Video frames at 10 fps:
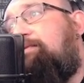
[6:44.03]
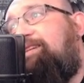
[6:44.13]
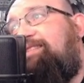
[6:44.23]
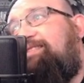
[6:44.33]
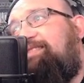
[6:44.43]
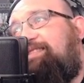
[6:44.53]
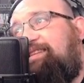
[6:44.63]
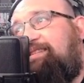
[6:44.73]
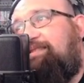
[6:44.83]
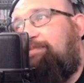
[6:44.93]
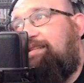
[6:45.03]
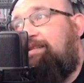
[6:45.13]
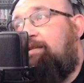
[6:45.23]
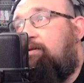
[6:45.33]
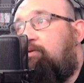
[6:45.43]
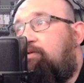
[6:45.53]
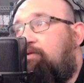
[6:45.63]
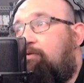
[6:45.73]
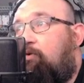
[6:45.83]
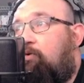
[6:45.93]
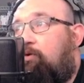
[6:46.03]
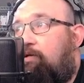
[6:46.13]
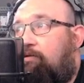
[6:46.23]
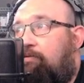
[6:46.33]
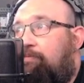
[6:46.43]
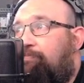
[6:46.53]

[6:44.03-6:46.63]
and set my house to order.